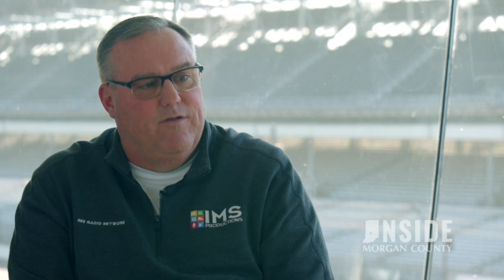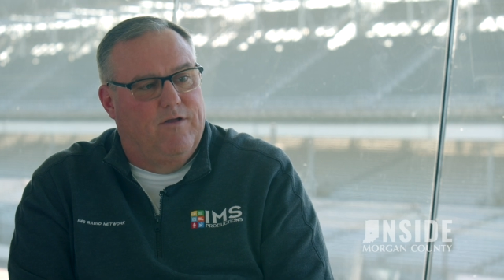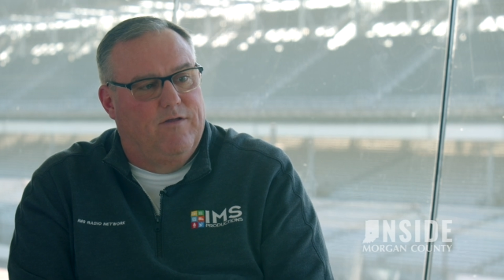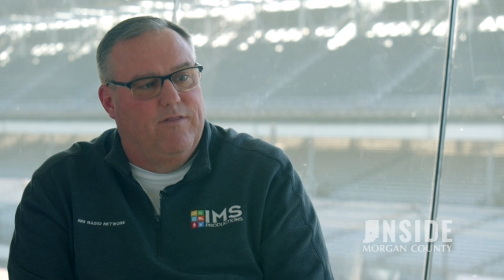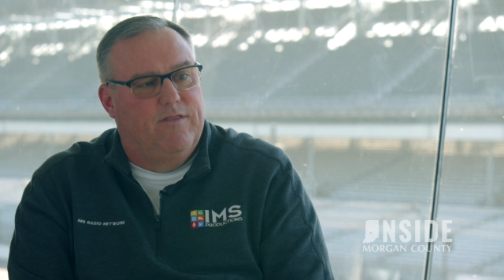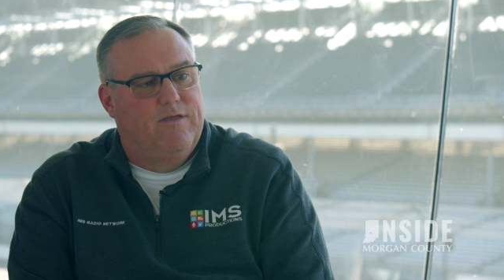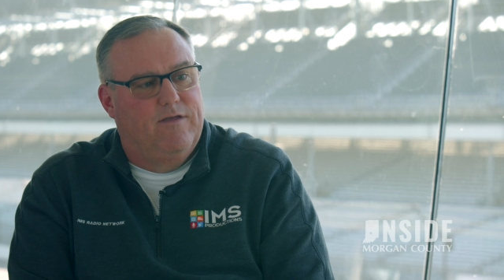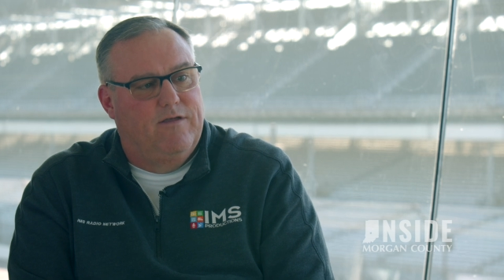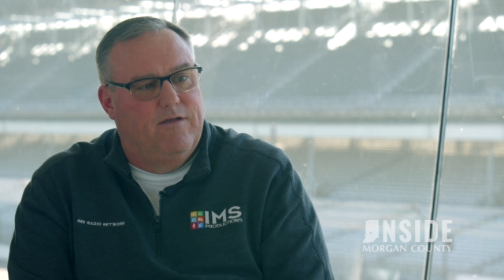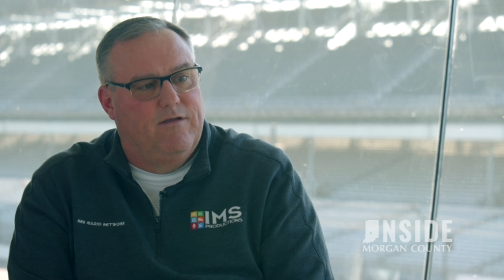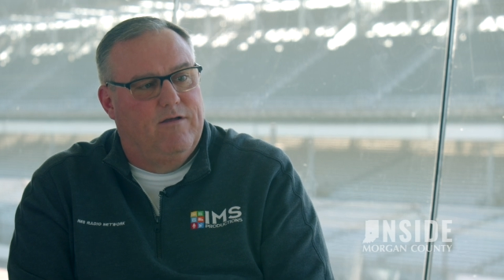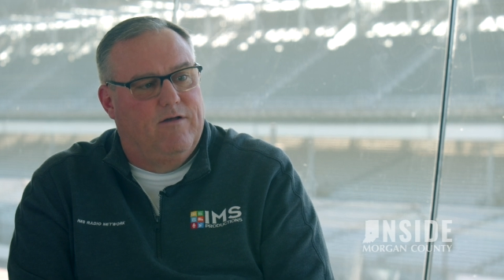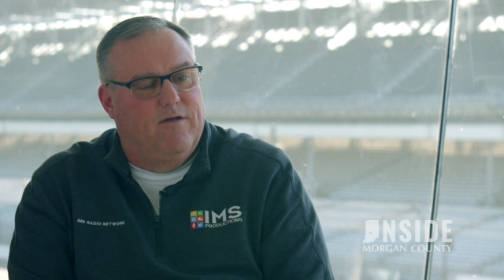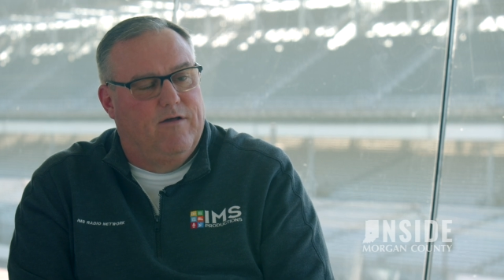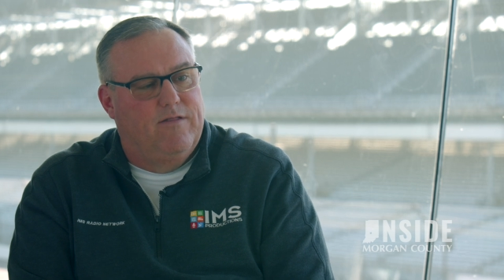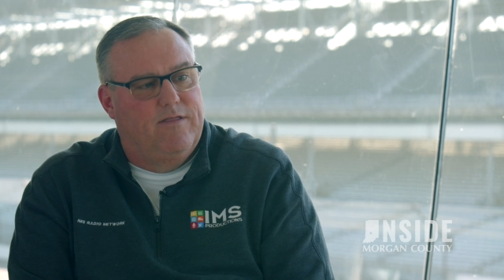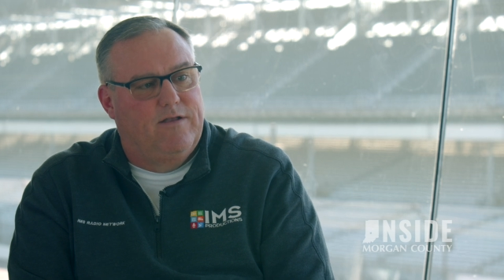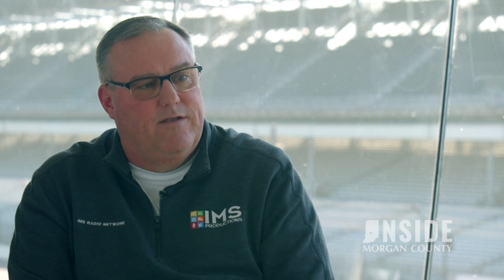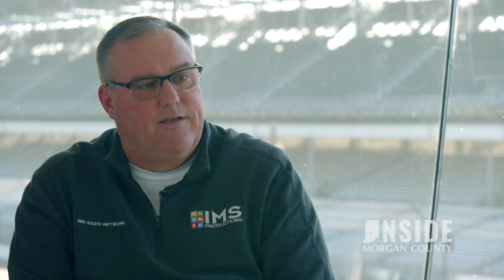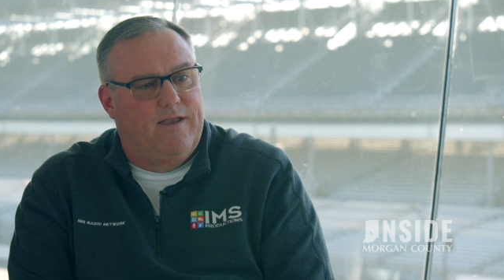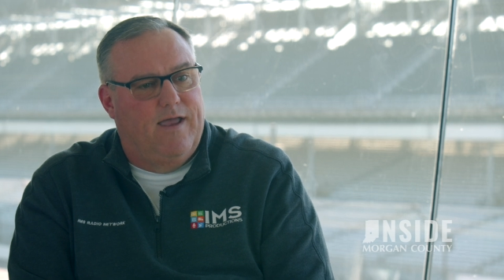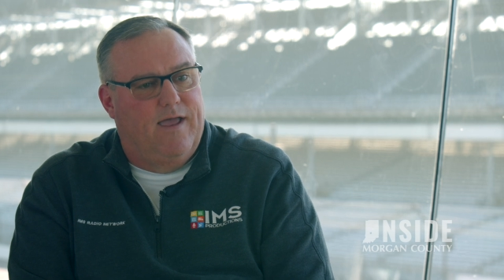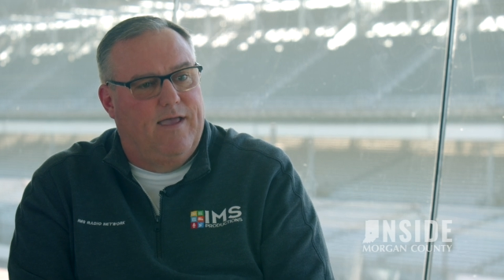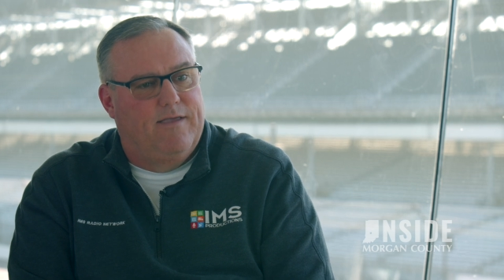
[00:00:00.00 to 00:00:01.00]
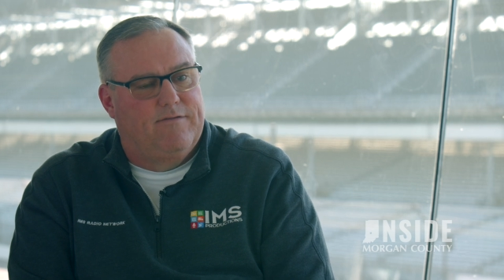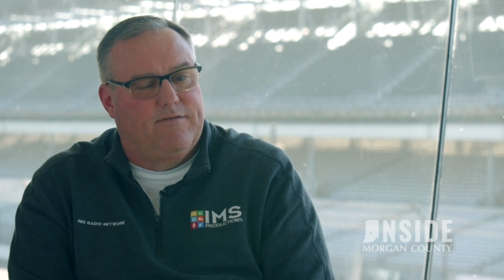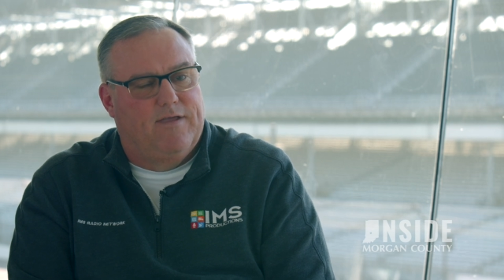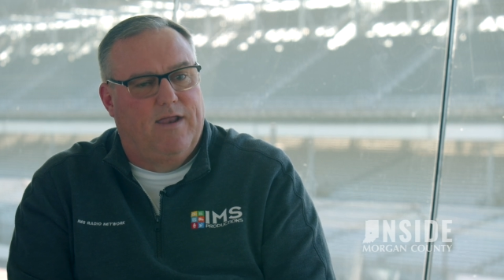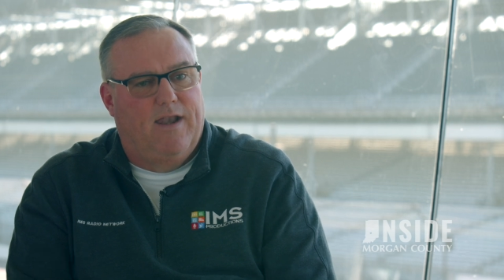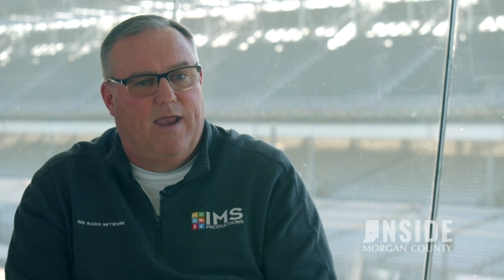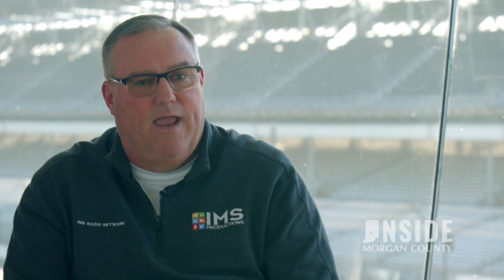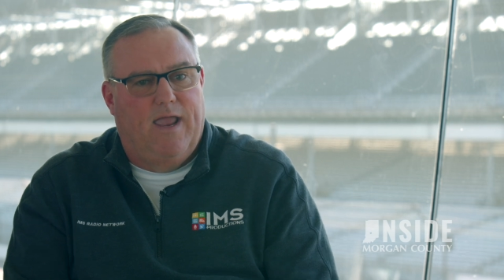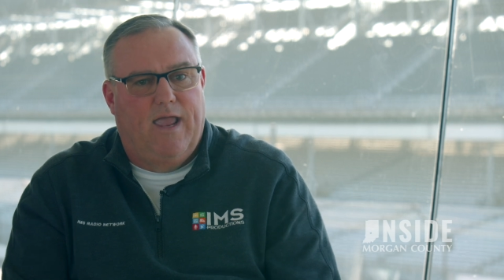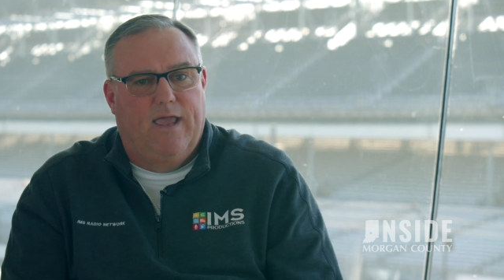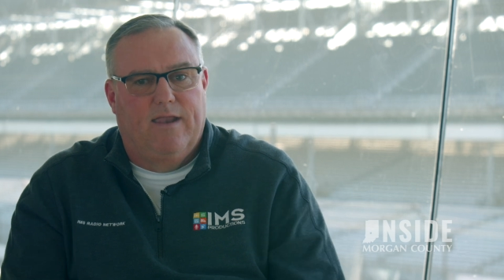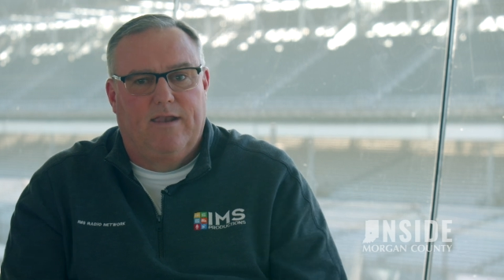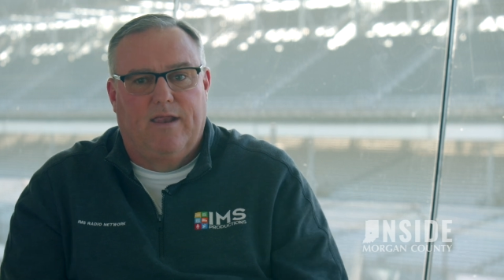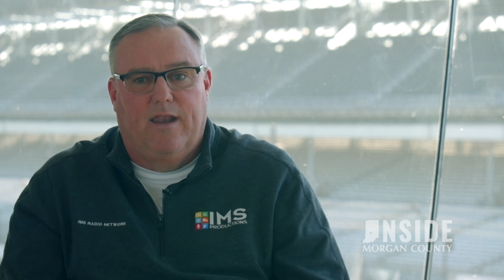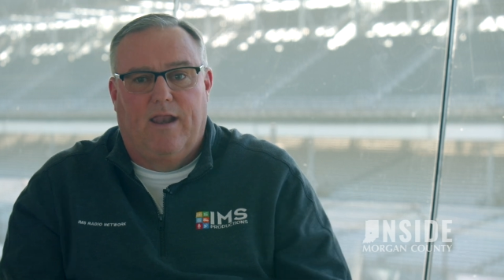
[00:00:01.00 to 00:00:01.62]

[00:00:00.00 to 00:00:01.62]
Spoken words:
on the task at hand.